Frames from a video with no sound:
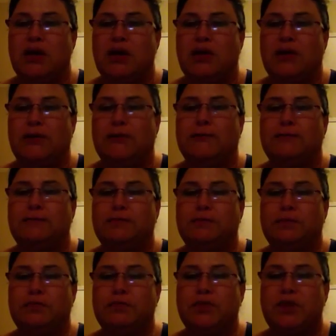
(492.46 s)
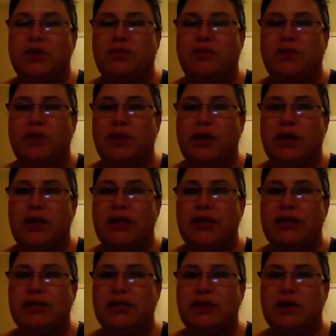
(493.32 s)
Um, in a few
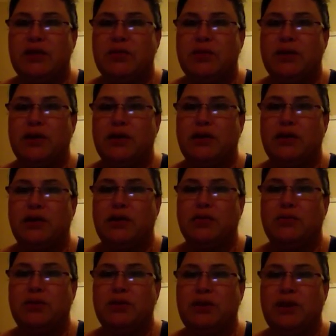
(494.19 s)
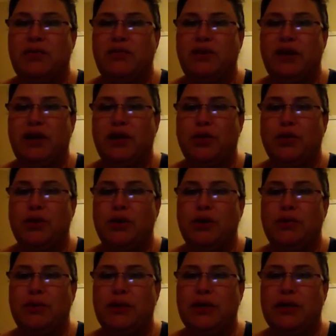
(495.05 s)
days, so I'll be um, putting that video
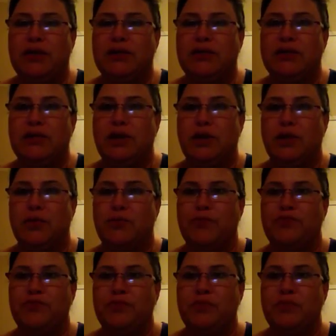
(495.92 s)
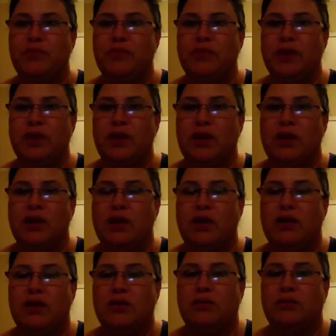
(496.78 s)
up. And so,
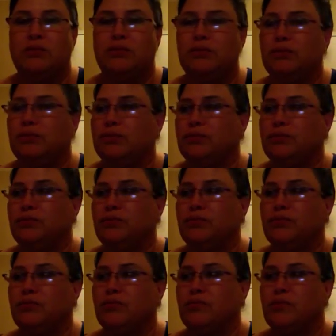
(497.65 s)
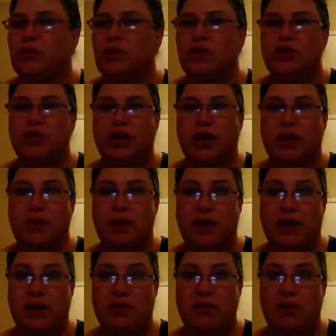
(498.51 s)
um, check out
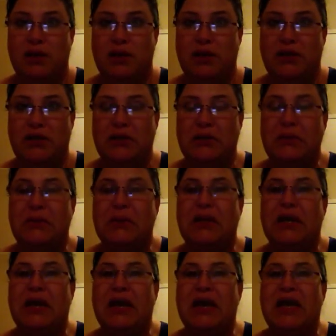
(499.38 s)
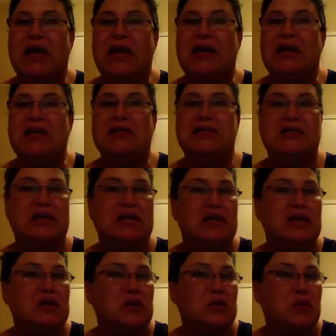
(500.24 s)
my link below. And
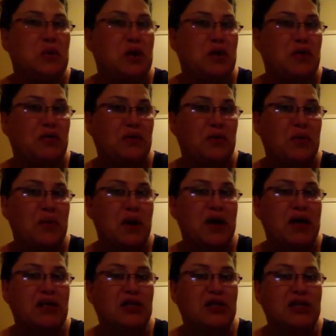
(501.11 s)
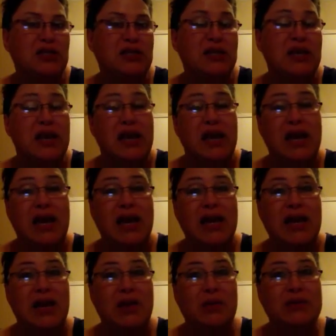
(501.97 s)
thank you all for watching.
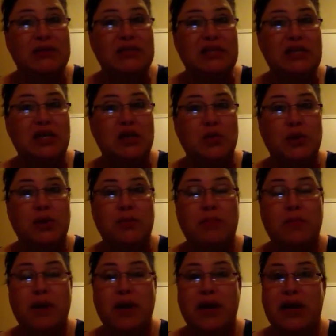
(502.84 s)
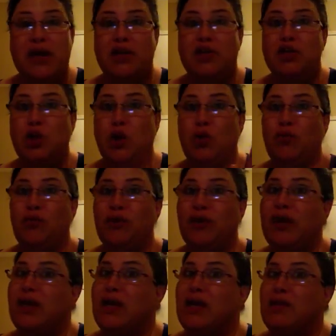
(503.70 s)
And I will see you in May. And don't
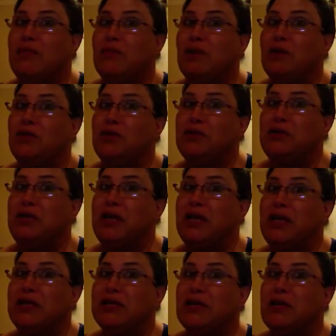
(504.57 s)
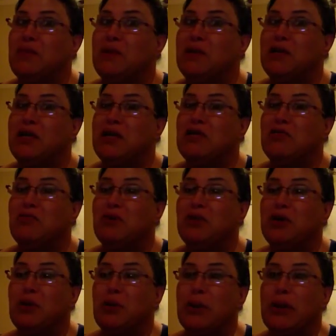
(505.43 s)
forget, Mother's Day is coming up.
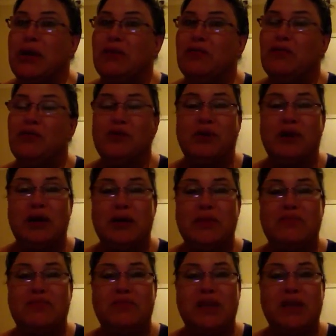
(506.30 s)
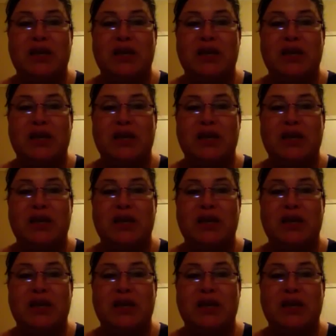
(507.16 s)
Be great for um,